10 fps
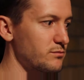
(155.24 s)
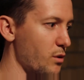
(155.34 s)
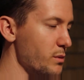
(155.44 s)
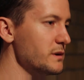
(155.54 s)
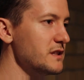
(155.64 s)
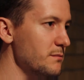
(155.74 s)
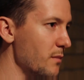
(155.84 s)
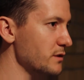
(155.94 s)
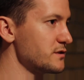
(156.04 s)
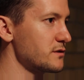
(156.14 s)
probably the
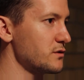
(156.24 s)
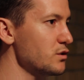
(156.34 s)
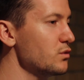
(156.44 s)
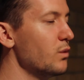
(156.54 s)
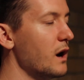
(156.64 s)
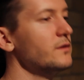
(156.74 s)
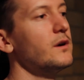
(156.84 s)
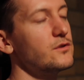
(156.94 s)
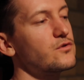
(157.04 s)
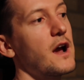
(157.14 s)
most two
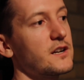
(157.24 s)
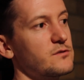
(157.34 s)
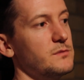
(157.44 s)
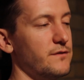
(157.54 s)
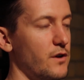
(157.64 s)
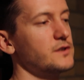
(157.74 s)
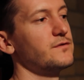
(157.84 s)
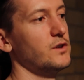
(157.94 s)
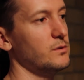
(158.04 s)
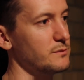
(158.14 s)
well-known tracks from the first
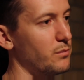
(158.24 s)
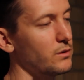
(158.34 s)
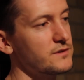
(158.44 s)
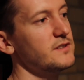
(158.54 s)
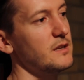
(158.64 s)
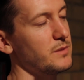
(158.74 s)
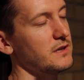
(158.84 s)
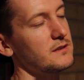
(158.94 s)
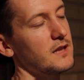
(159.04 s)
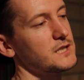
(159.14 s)
film, Born Slippy
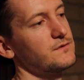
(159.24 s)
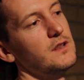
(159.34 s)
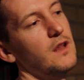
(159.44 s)
and Lust for